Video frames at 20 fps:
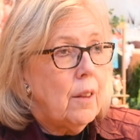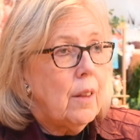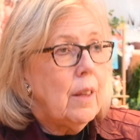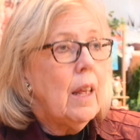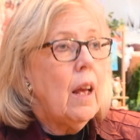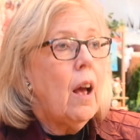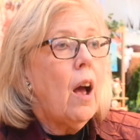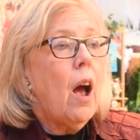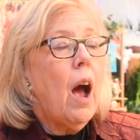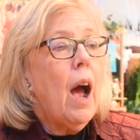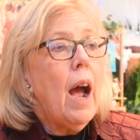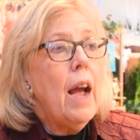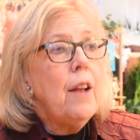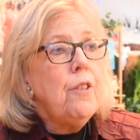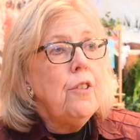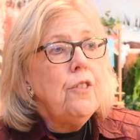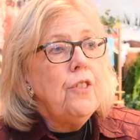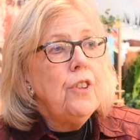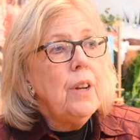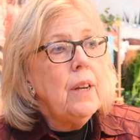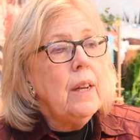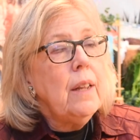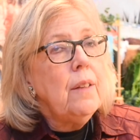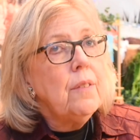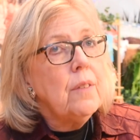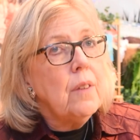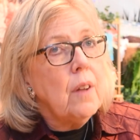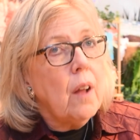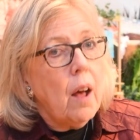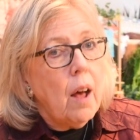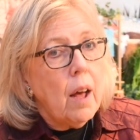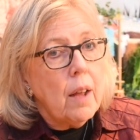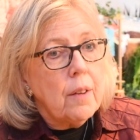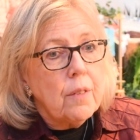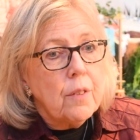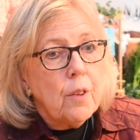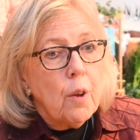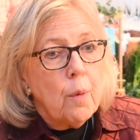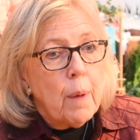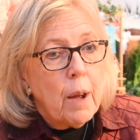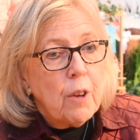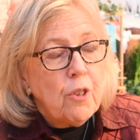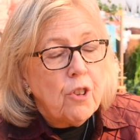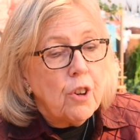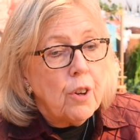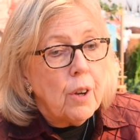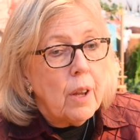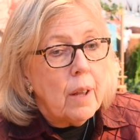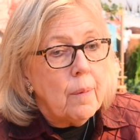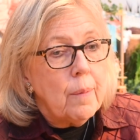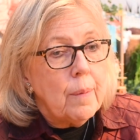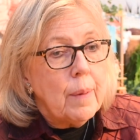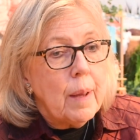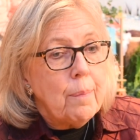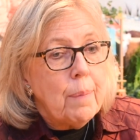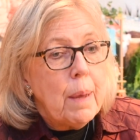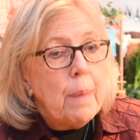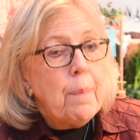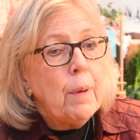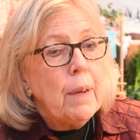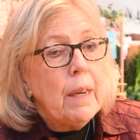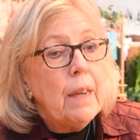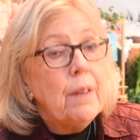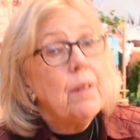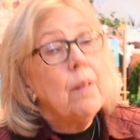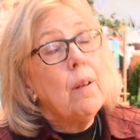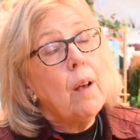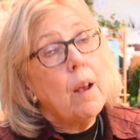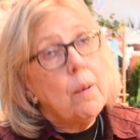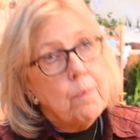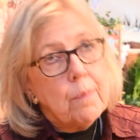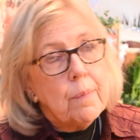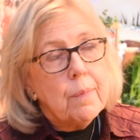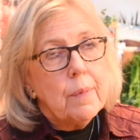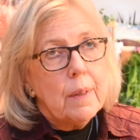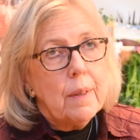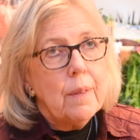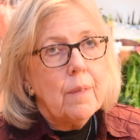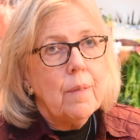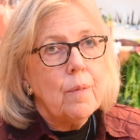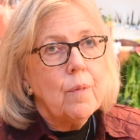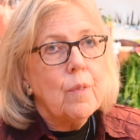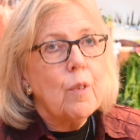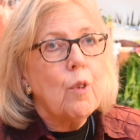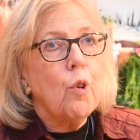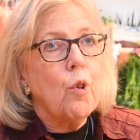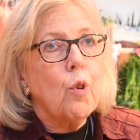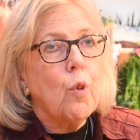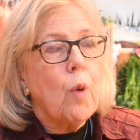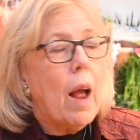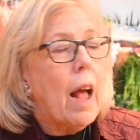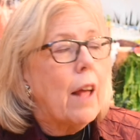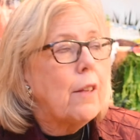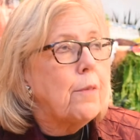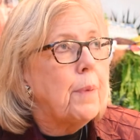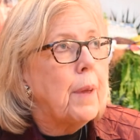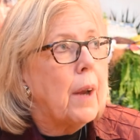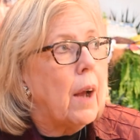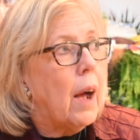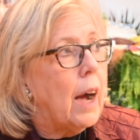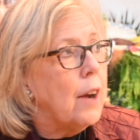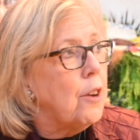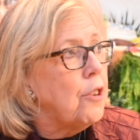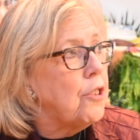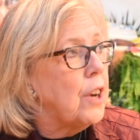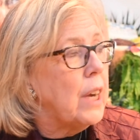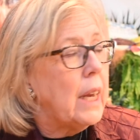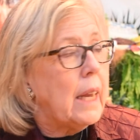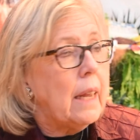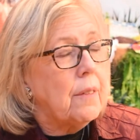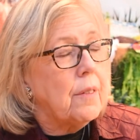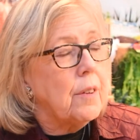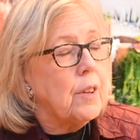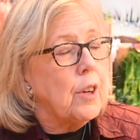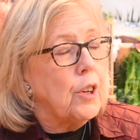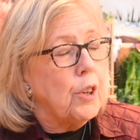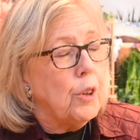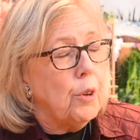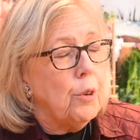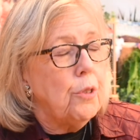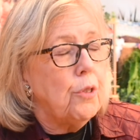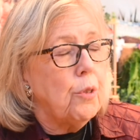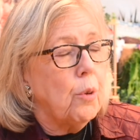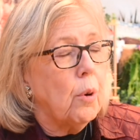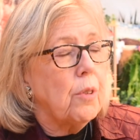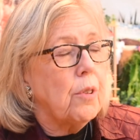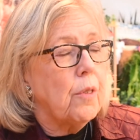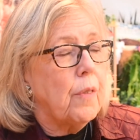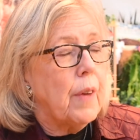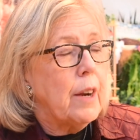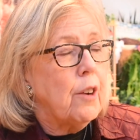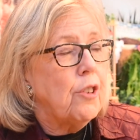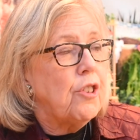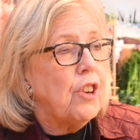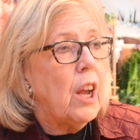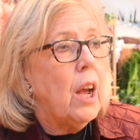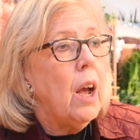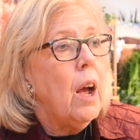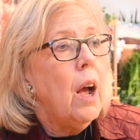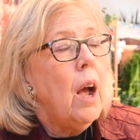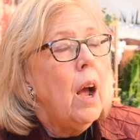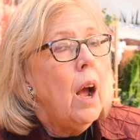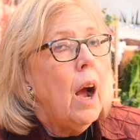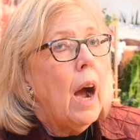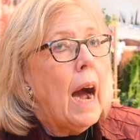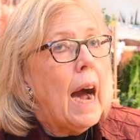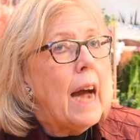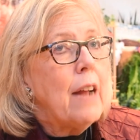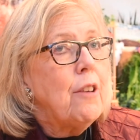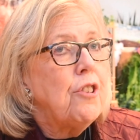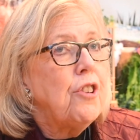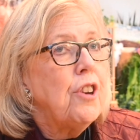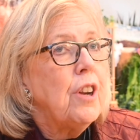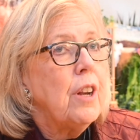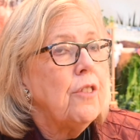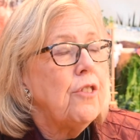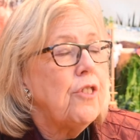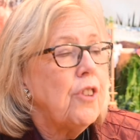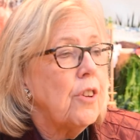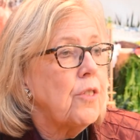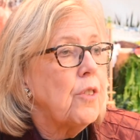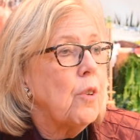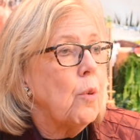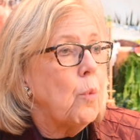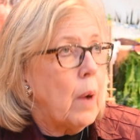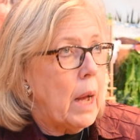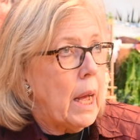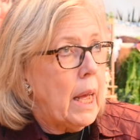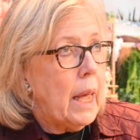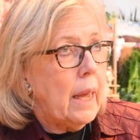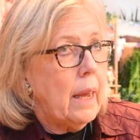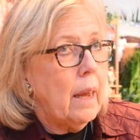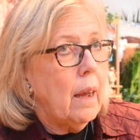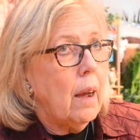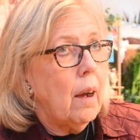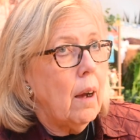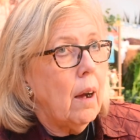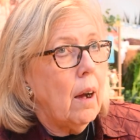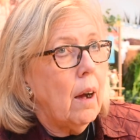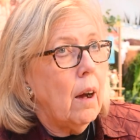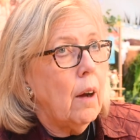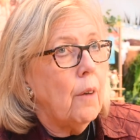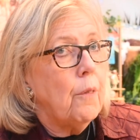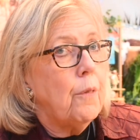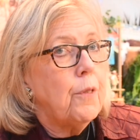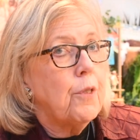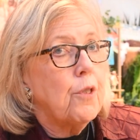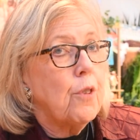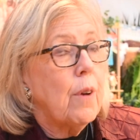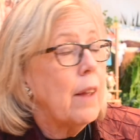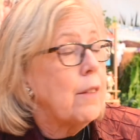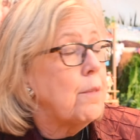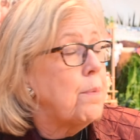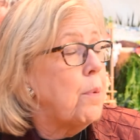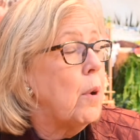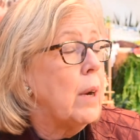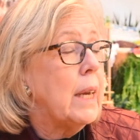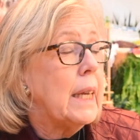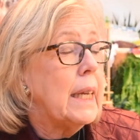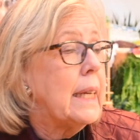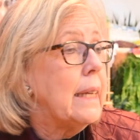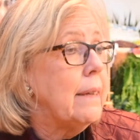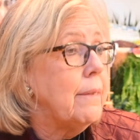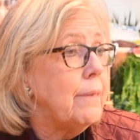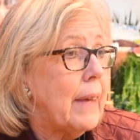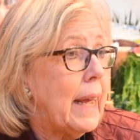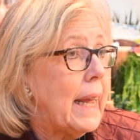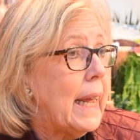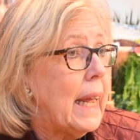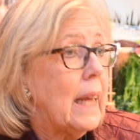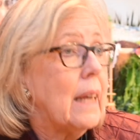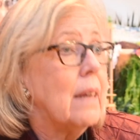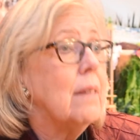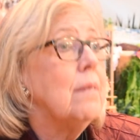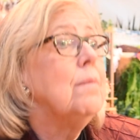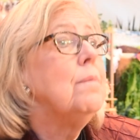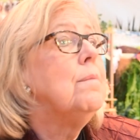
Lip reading: Yeah, hydrogen is not so much people need to grasp that hydrogen isn't a new source of energy. Hydrogen is just a way of transporting, conveying